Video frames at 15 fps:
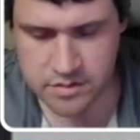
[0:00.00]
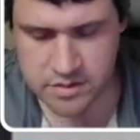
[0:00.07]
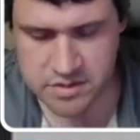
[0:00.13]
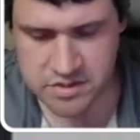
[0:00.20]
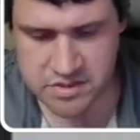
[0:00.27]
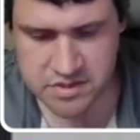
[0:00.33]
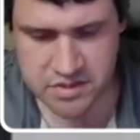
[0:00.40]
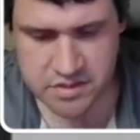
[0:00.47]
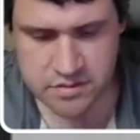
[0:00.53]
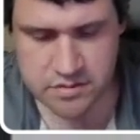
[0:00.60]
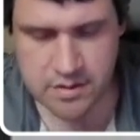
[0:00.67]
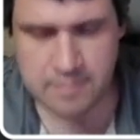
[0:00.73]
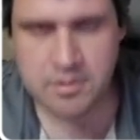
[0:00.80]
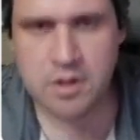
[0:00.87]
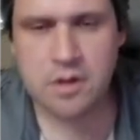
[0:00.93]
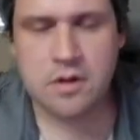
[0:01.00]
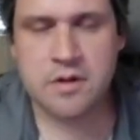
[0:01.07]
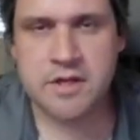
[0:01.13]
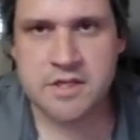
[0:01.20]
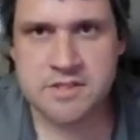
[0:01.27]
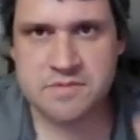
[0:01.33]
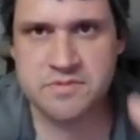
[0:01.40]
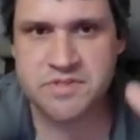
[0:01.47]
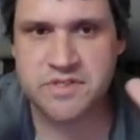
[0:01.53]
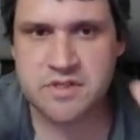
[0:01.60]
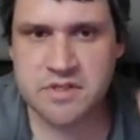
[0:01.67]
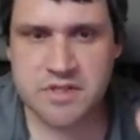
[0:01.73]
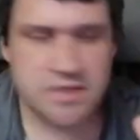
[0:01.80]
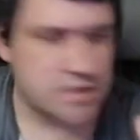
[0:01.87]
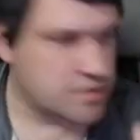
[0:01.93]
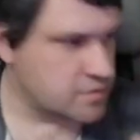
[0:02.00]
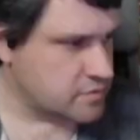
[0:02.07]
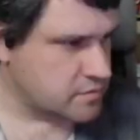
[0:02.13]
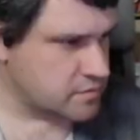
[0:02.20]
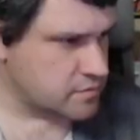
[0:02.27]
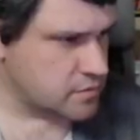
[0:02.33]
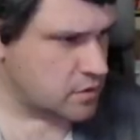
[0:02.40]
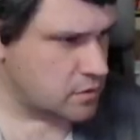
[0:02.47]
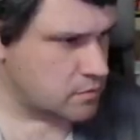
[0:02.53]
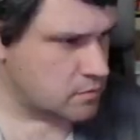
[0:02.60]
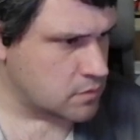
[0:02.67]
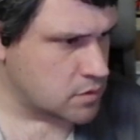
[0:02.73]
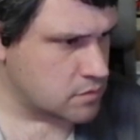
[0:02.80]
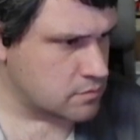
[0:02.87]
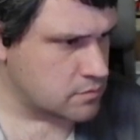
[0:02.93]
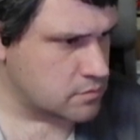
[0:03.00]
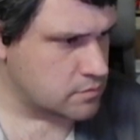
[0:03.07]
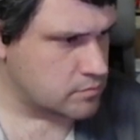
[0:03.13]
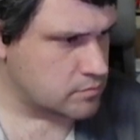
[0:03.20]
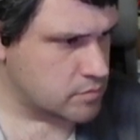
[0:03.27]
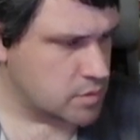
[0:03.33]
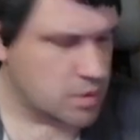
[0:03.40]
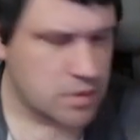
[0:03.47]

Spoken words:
Let's see. Okay, so I'm still in the throne room.